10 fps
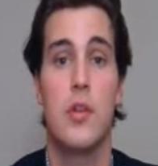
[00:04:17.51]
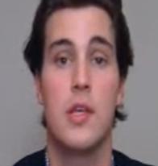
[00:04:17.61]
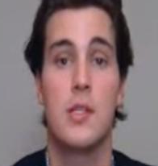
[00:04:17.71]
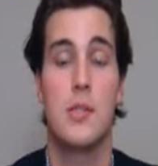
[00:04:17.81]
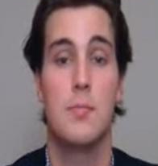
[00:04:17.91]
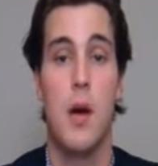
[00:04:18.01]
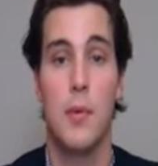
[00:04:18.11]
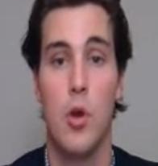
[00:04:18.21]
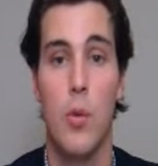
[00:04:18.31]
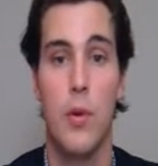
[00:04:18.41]
this Mama
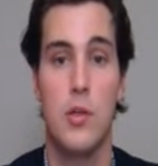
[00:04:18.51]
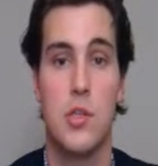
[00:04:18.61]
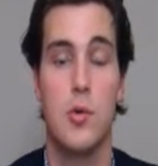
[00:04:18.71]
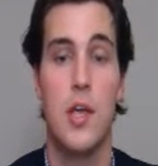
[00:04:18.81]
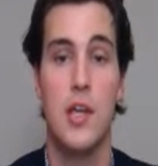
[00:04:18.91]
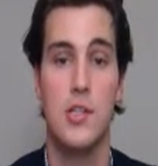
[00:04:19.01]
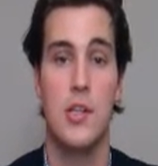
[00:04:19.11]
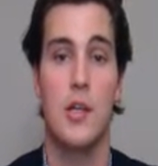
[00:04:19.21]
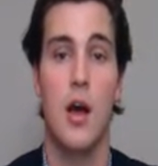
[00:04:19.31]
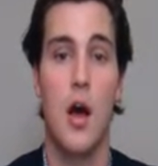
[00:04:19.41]
Goldberg's location
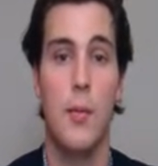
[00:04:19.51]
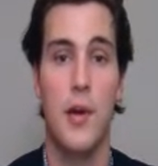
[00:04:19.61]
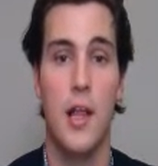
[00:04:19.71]
in Auburn,